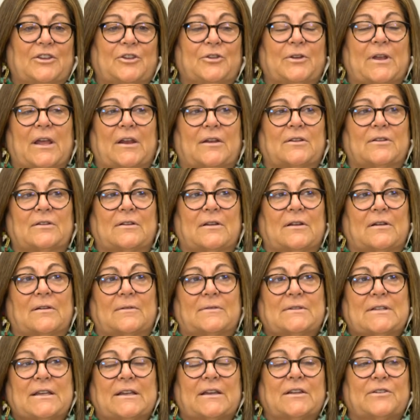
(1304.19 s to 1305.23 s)
You'd get a
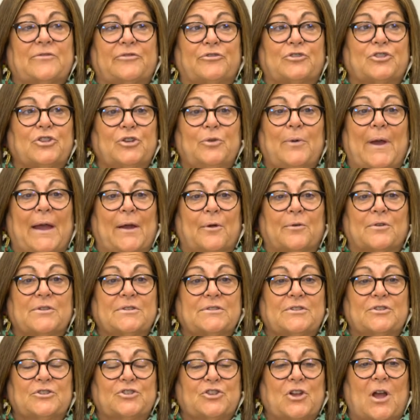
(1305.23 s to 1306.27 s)
ticket for 2
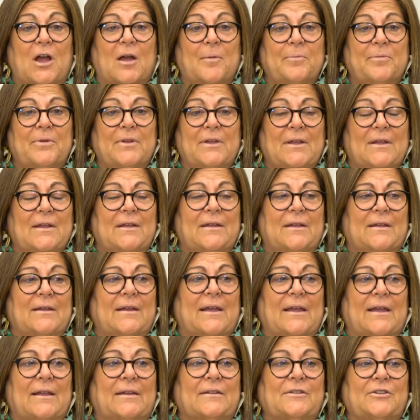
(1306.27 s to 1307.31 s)
hours to shop,
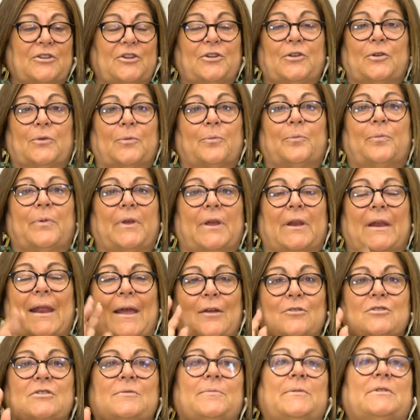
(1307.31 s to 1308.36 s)
and, you know, the
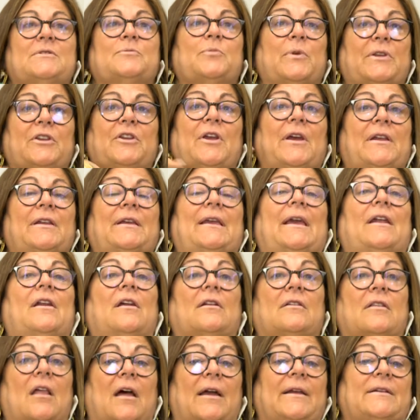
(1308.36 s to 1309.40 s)
announcements when you had to
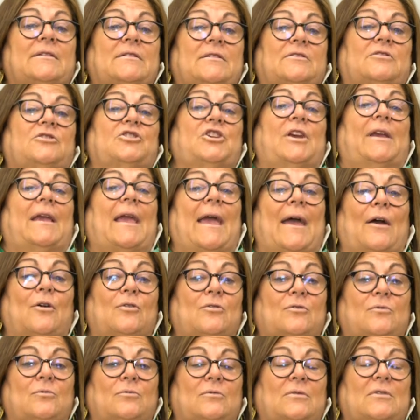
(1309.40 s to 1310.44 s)
get online to check
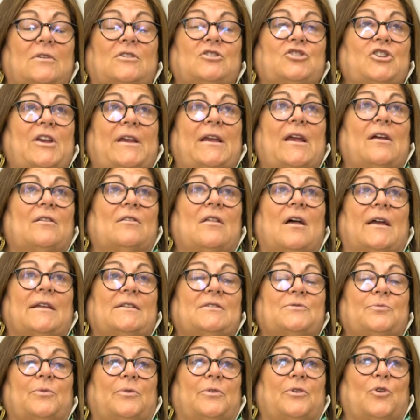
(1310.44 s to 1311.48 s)
out. The checkout
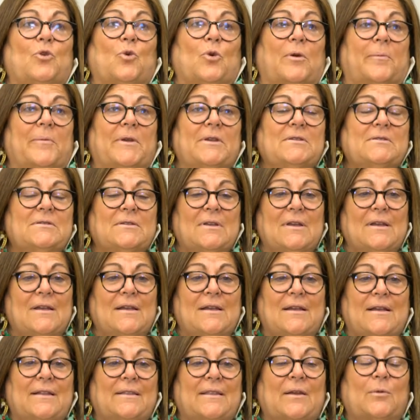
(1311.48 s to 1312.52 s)
lines were enormous.
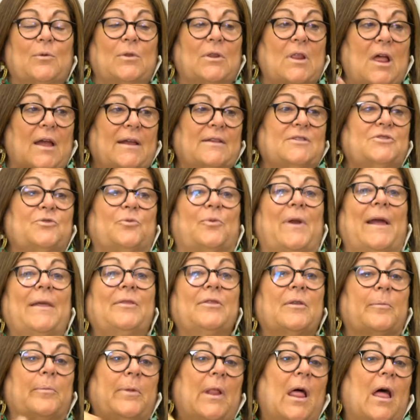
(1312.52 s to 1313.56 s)
There were lines
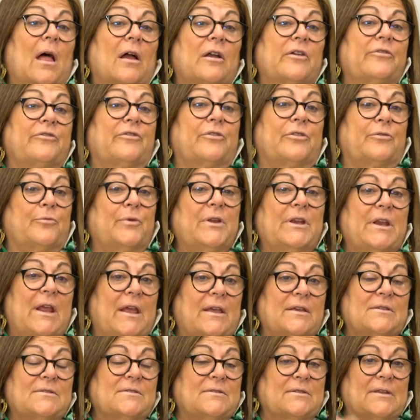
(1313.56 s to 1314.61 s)
around the block for 3
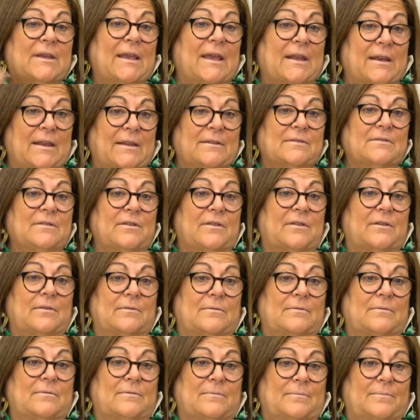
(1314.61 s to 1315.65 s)
days to get into
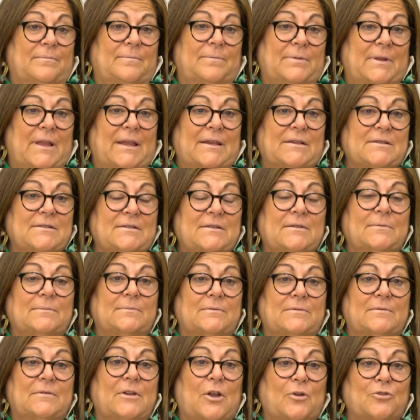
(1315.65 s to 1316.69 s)
the place to
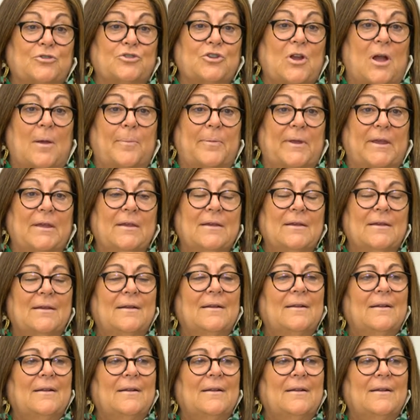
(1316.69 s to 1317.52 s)
go shopping.